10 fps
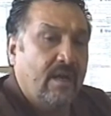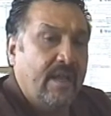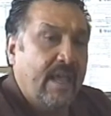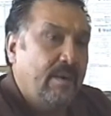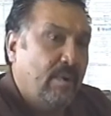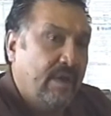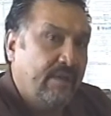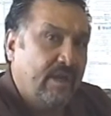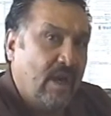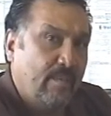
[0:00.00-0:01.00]

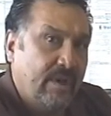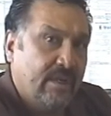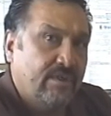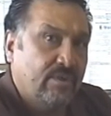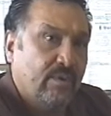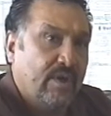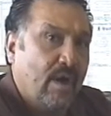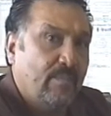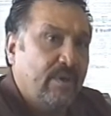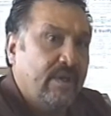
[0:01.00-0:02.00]
anybody coming into a
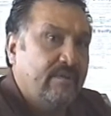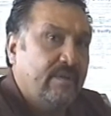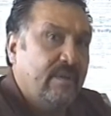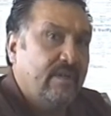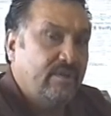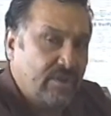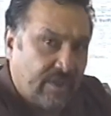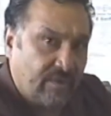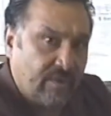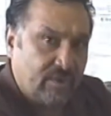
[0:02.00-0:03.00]
company,
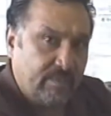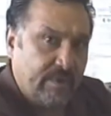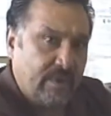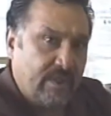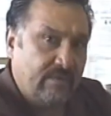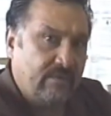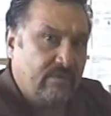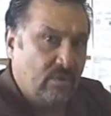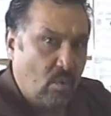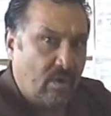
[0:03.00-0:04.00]
check their eligibility
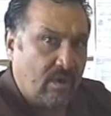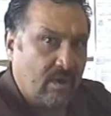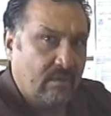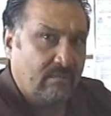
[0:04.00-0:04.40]
to work.